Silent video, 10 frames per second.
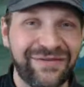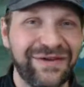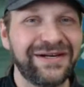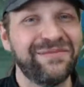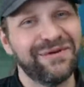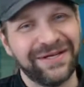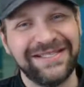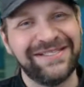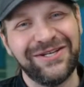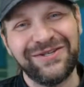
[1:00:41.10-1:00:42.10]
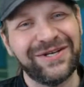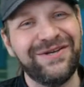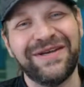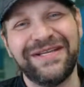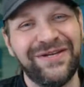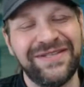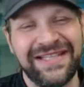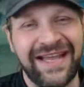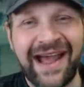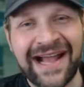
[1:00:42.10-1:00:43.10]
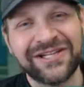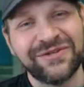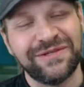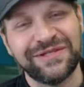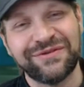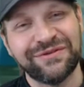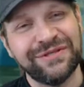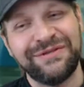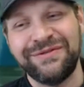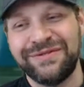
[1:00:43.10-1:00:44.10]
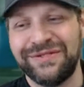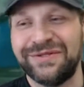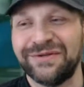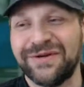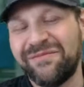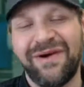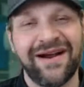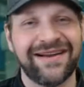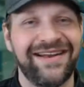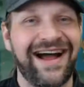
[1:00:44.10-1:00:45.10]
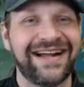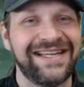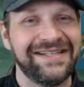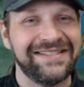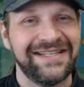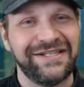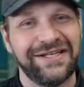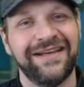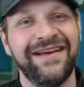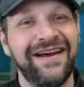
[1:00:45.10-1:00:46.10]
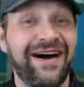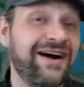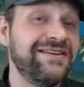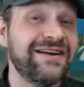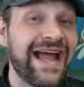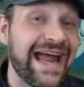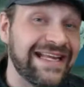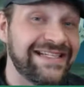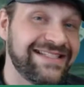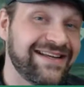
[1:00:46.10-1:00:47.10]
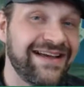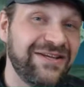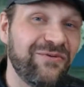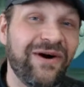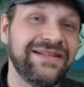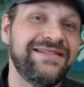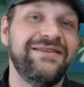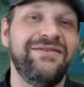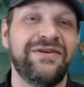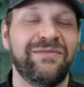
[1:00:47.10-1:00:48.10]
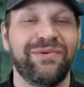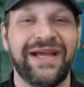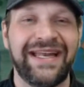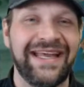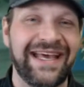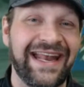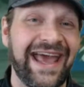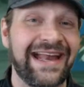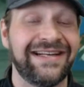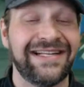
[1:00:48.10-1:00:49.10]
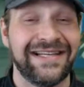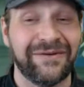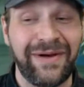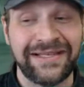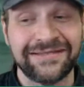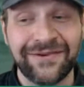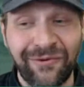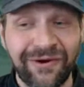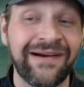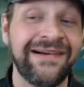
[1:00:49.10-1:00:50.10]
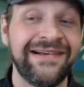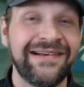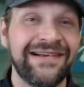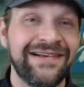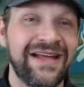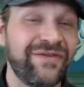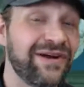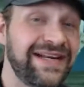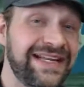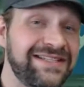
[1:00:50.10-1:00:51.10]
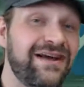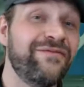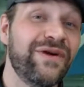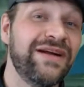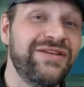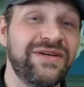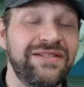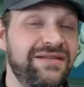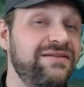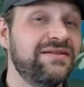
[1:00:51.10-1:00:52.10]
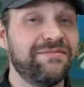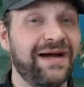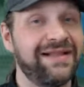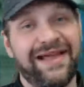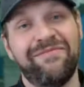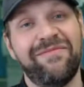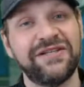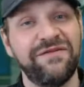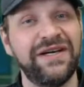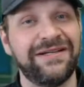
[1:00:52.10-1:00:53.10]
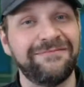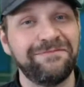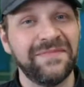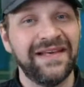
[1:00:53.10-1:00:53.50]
If you're an Embrilliance user, you can use the actual true to trademark Knockdown stitching under any design you want to. You can bring it in and click a button, or if you're in any software, you can use my light mesh fill.